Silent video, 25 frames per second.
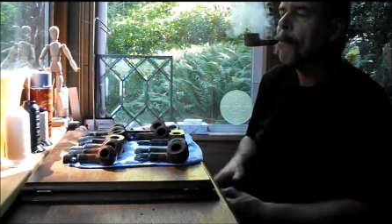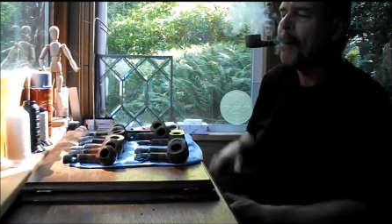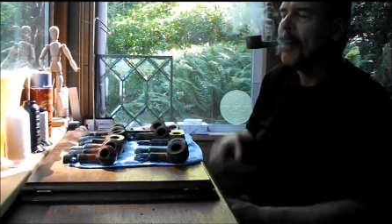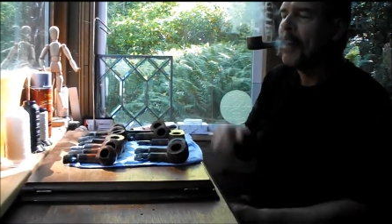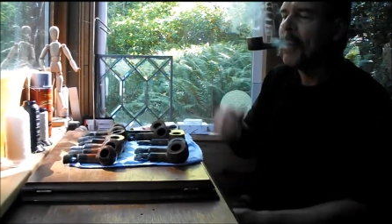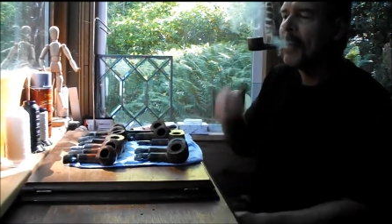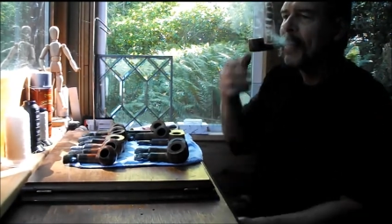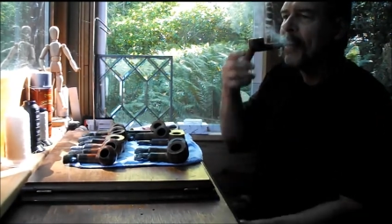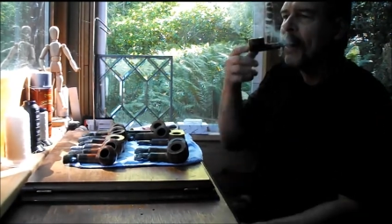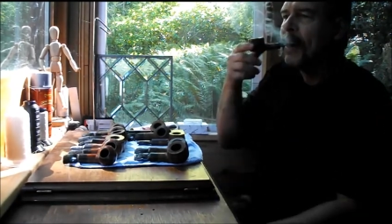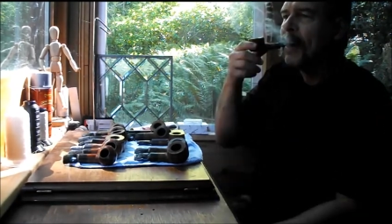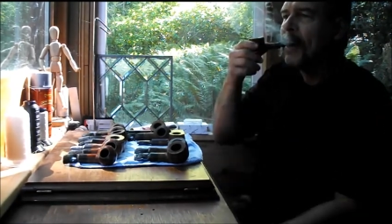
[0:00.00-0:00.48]

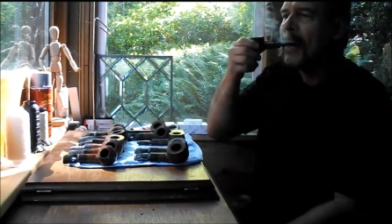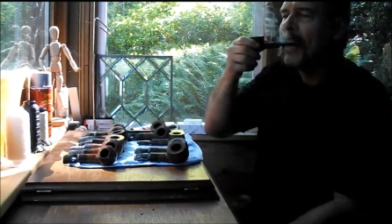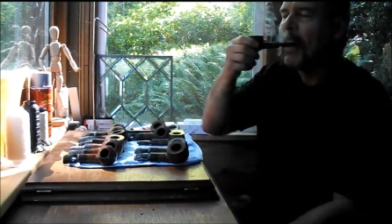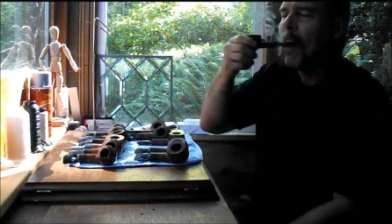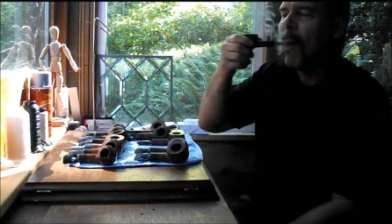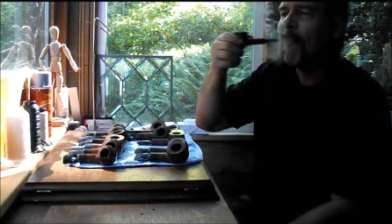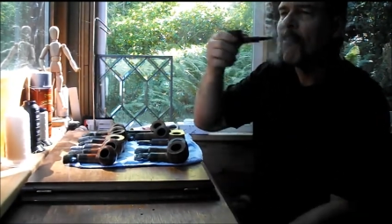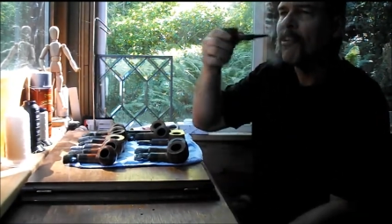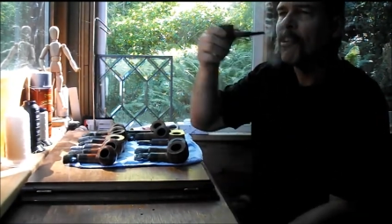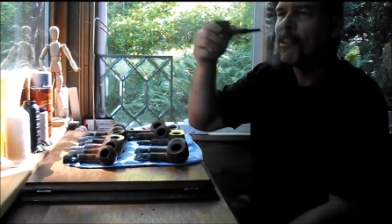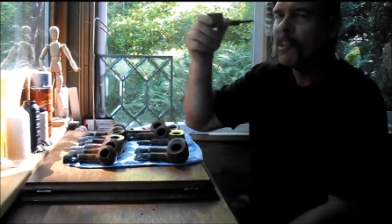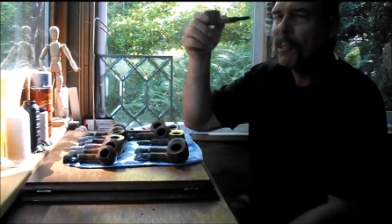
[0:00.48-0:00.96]
But I
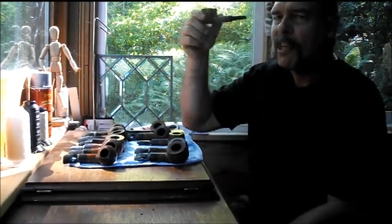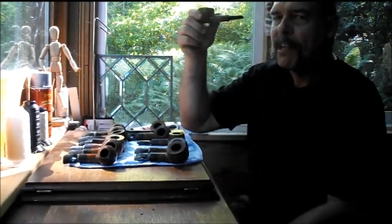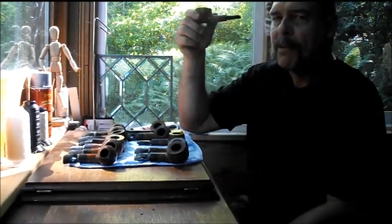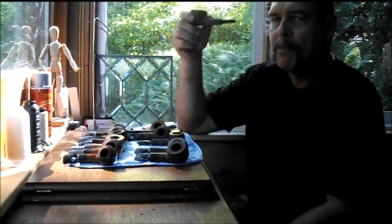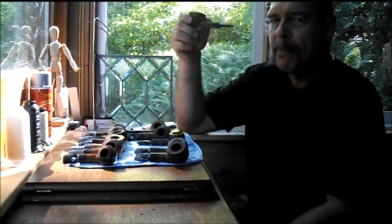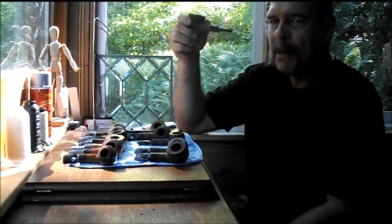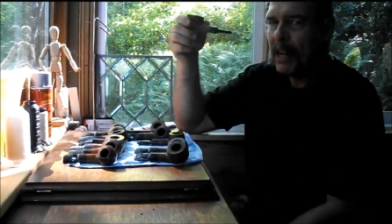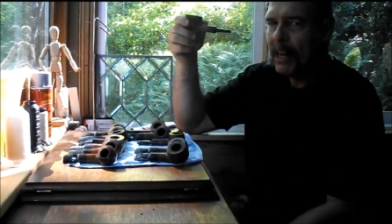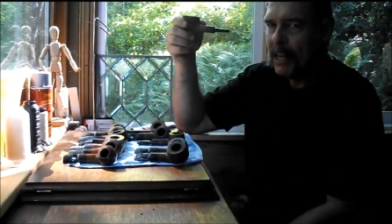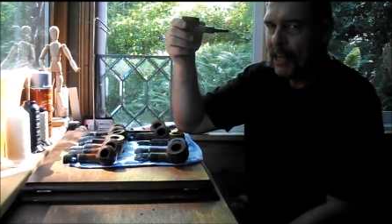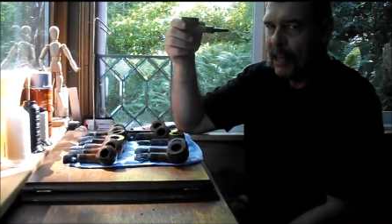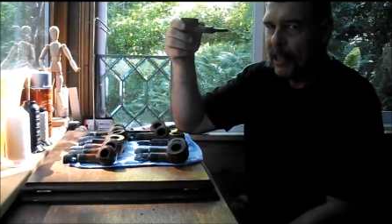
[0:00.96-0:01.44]
haven't
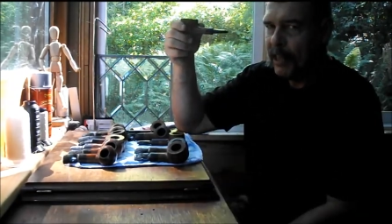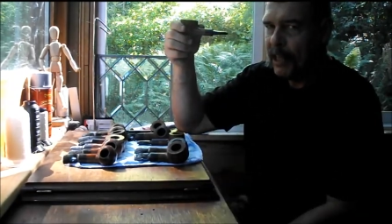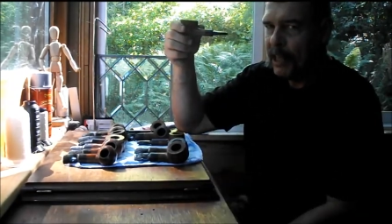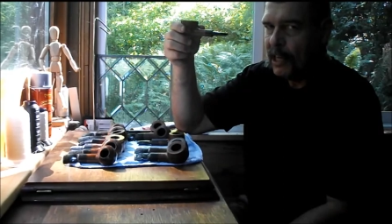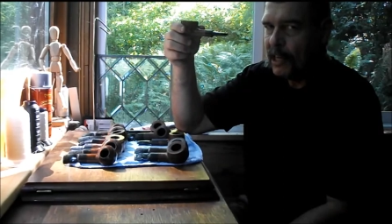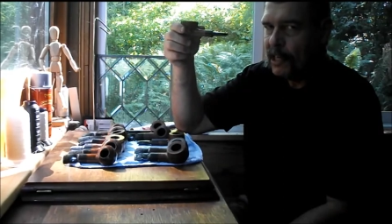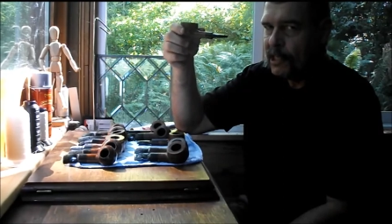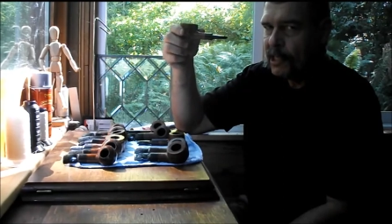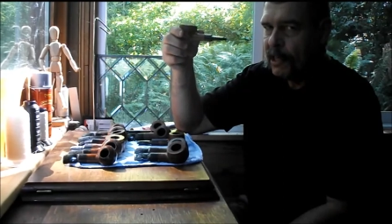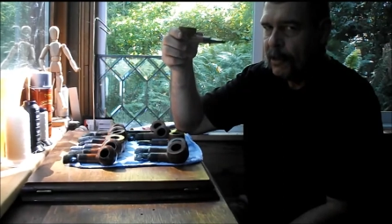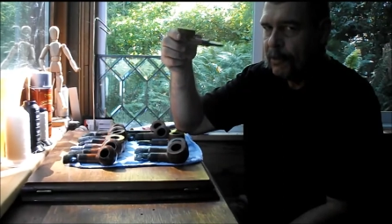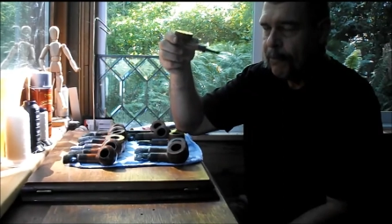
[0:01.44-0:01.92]
seen many of
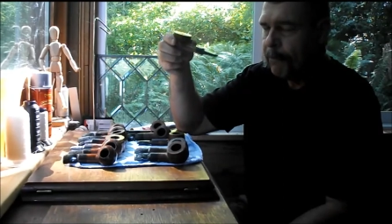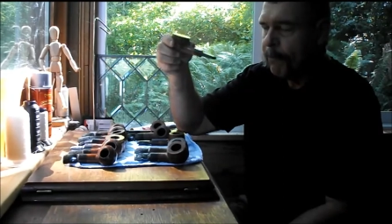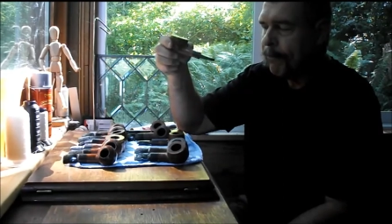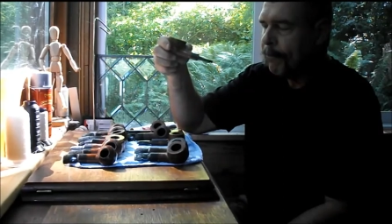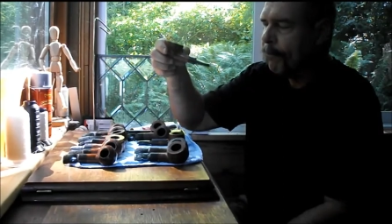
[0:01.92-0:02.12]
these.